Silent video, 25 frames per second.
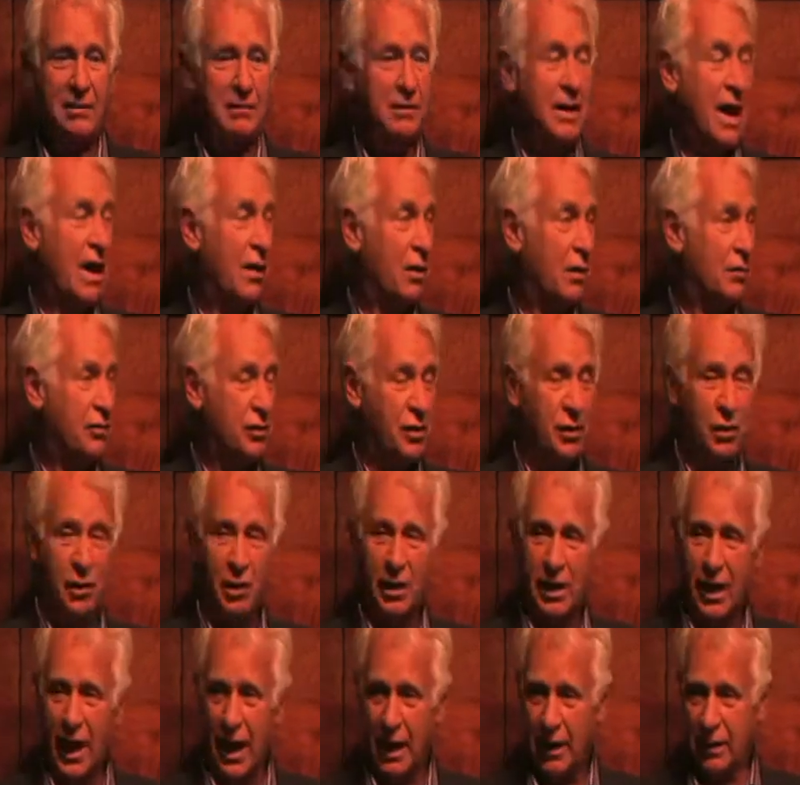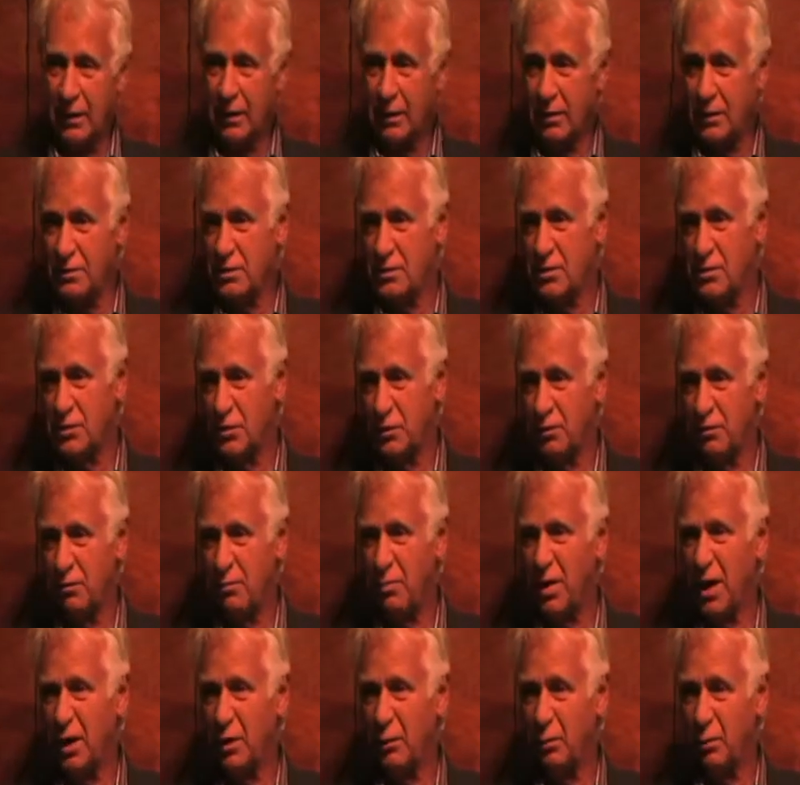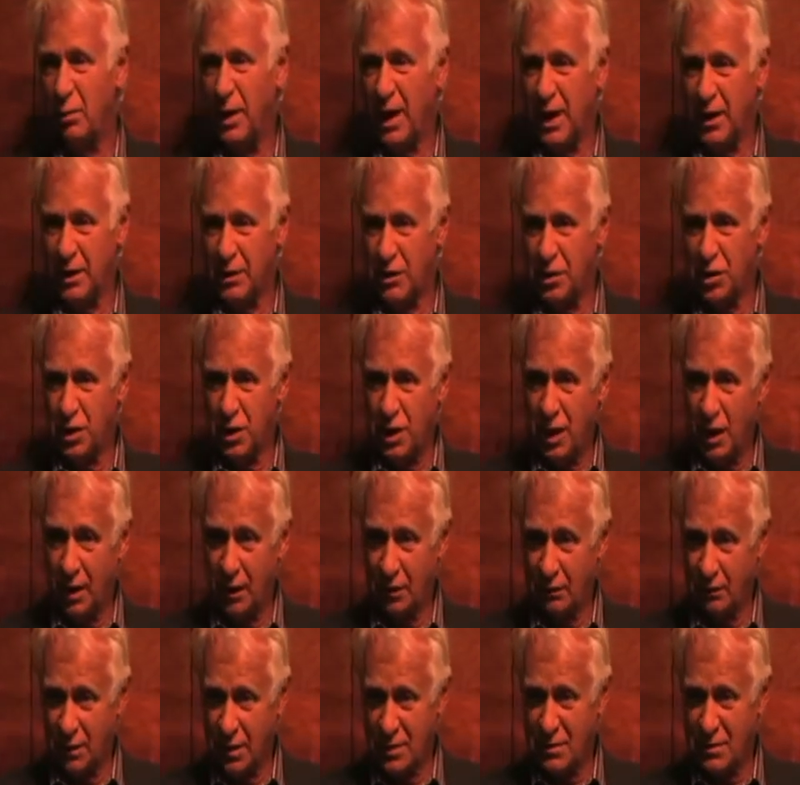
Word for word: Now if you look at it, it's a sort of pale beige color.